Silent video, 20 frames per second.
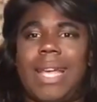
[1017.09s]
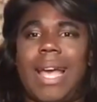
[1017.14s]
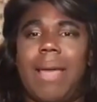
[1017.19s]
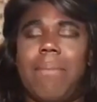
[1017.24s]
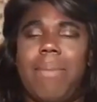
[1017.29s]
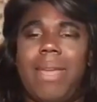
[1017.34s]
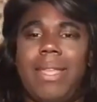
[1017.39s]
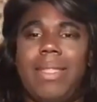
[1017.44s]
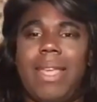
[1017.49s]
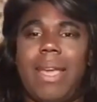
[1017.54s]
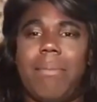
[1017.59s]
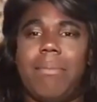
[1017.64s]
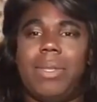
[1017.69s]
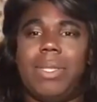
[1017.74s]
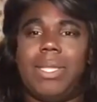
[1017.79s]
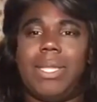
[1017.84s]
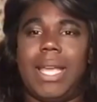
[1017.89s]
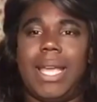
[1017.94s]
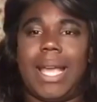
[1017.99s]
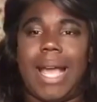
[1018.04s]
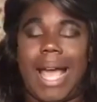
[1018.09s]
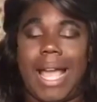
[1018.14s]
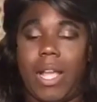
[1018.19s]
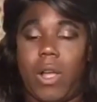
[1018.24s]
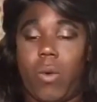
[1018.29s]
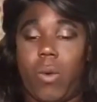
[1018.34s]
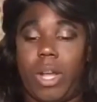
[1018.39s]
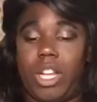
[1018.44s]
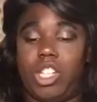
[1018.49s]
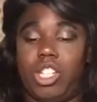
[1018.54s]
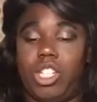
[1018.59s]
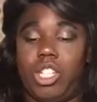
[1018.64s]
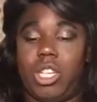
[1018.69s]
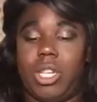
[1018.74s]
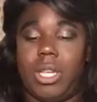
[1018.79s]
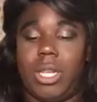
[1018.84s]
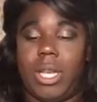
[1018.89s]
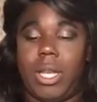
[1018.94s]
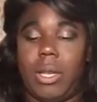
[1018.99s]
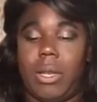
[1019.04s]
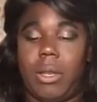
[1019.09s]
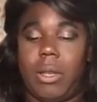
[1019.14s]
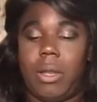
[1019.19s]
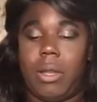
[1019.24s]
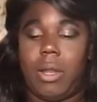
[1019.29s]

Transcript: I made that mistake. I questioned it.